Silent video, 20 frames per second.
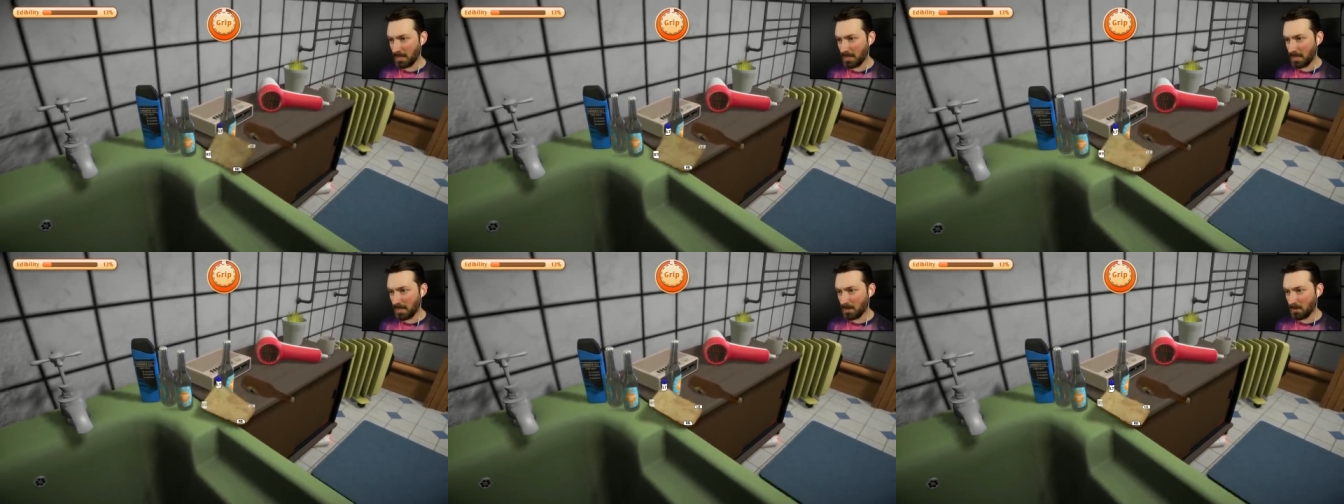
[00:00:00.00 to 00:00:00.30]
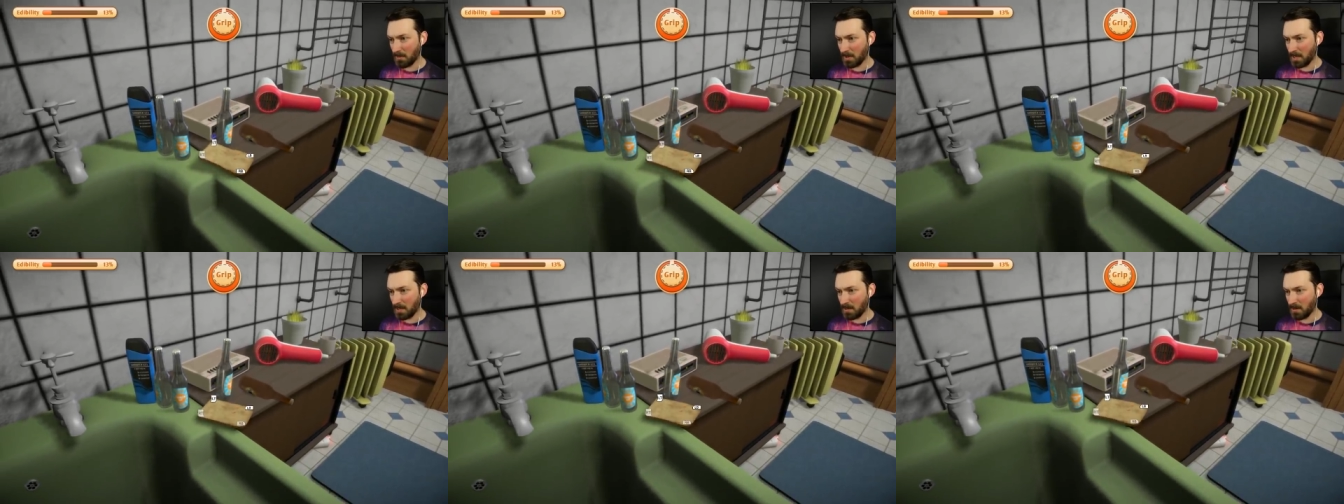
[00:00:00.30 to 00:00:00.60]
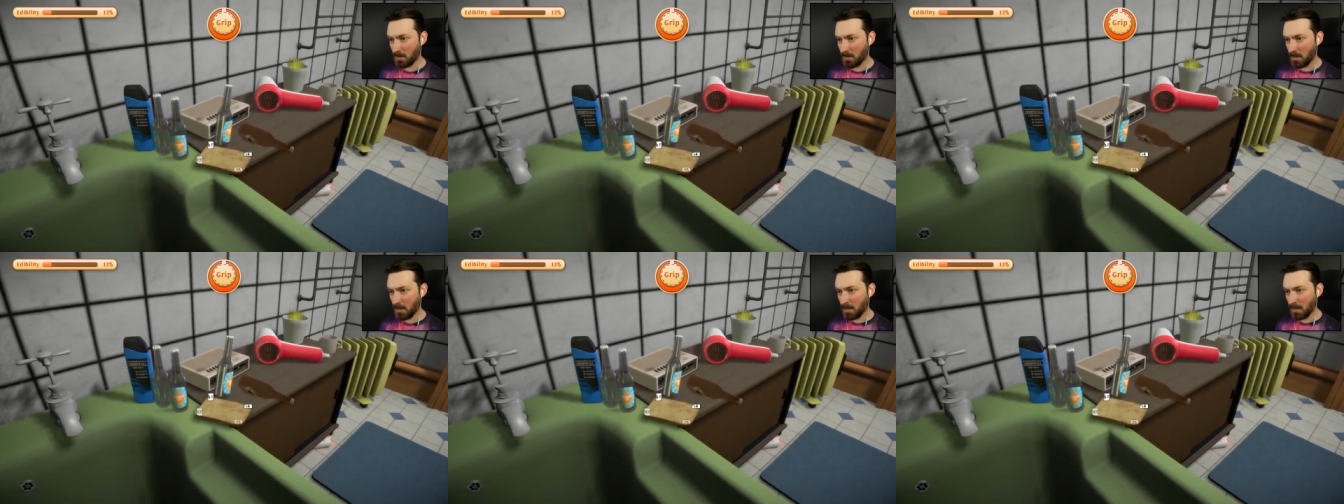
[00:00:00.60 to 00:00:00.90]
There we
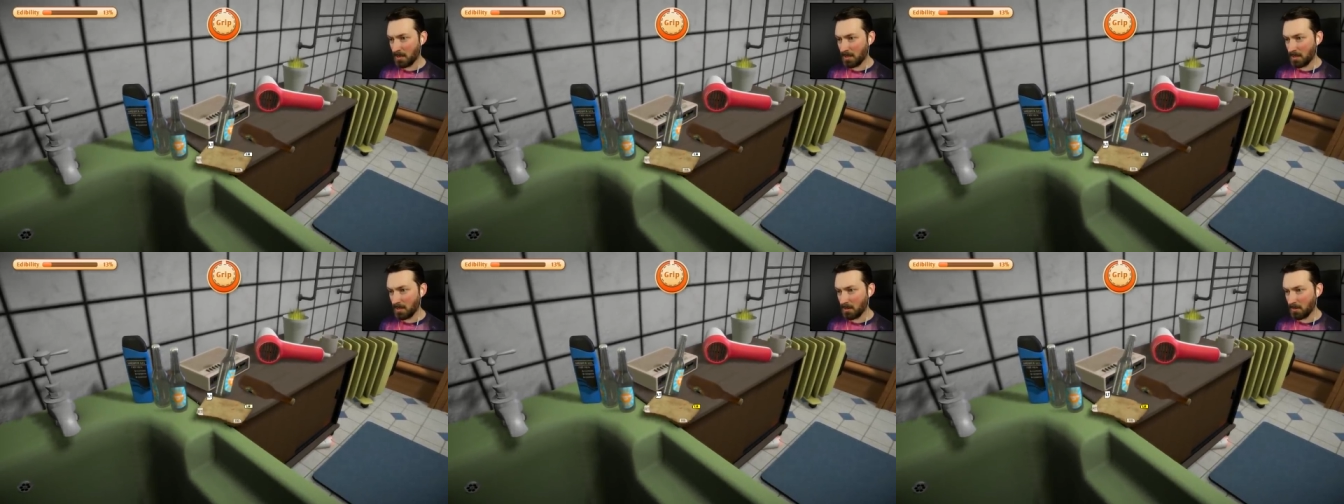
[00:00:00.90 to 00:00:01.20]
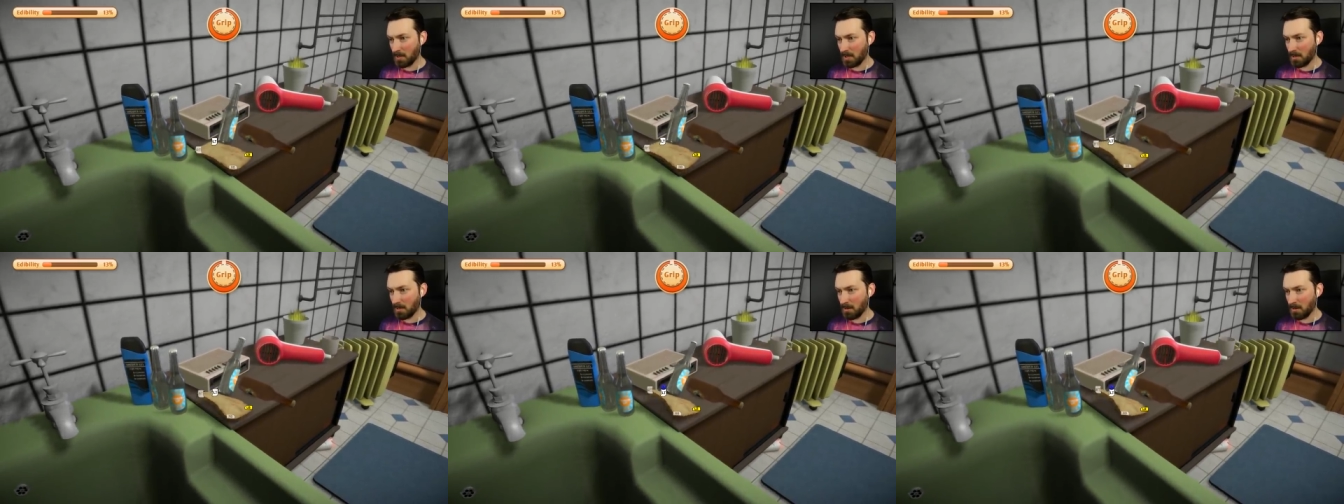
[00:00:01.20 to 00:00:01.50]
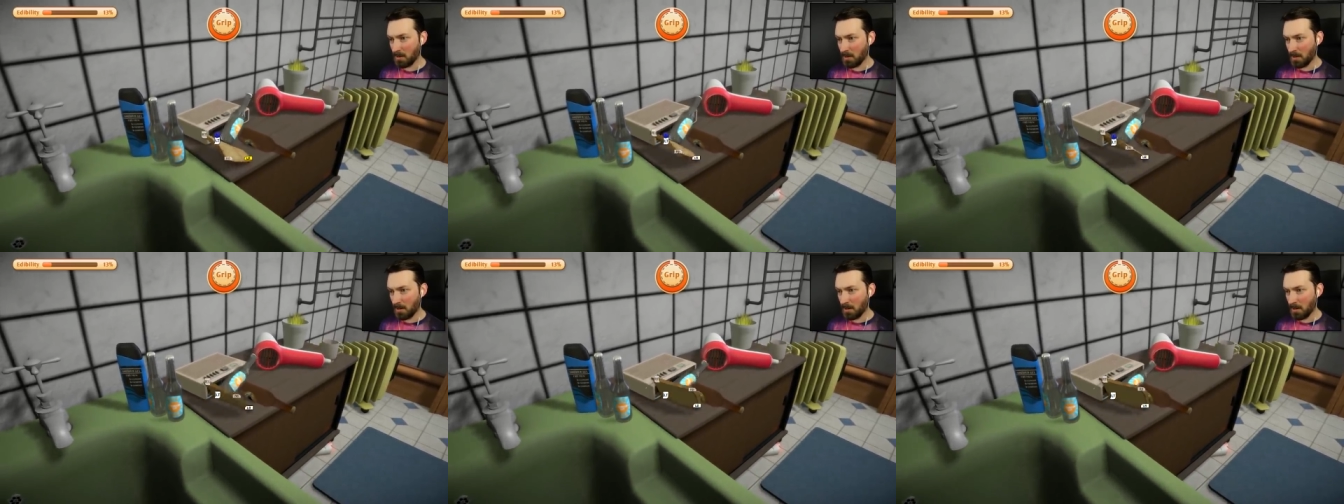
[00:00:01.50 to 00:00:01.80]
go. There we
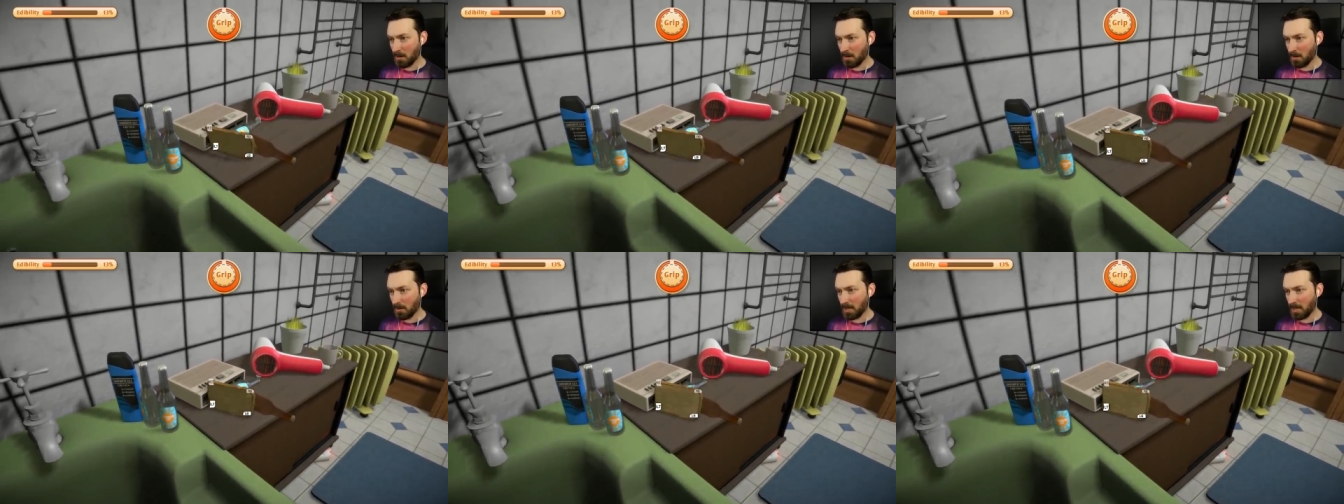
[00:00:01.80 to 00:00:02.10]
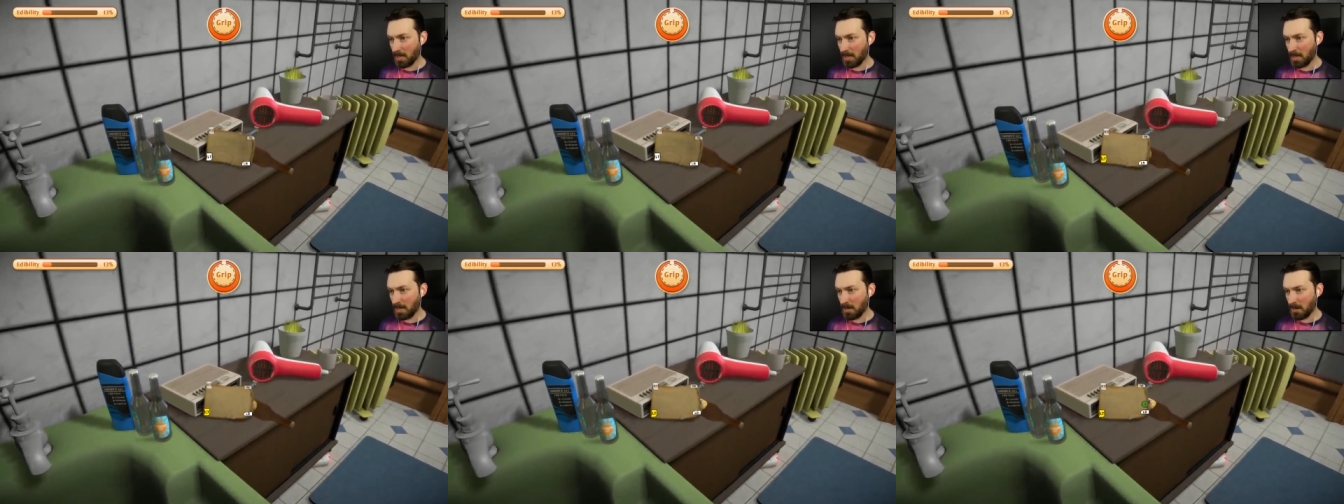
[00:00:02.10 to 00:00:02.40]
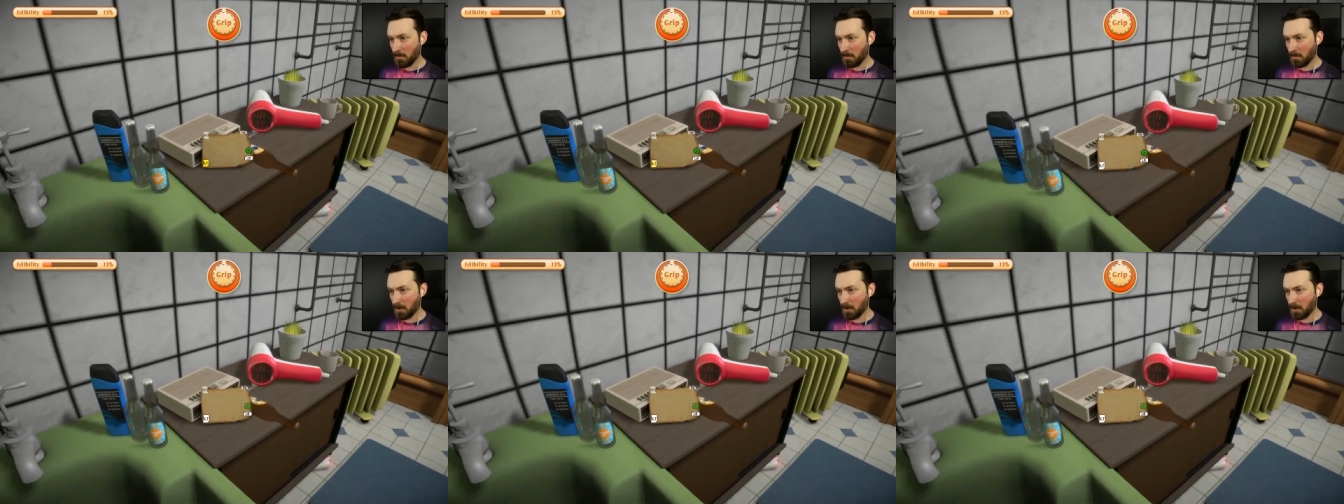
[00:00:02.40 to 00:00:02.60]
go. Okay.